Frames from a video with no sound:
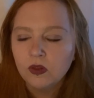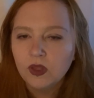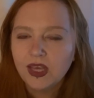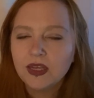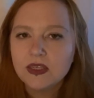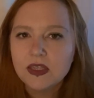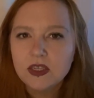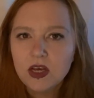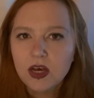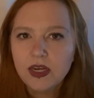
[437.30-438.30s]
Getting into the
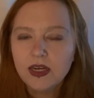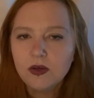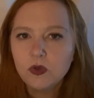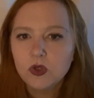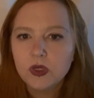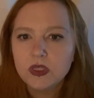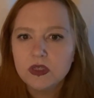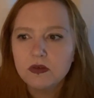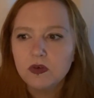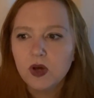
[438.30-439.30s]
tiny little
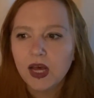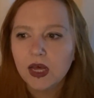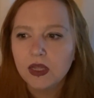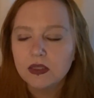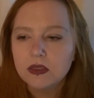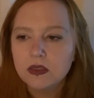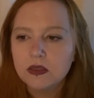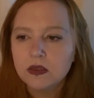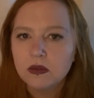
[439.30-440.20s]
joints of your hands.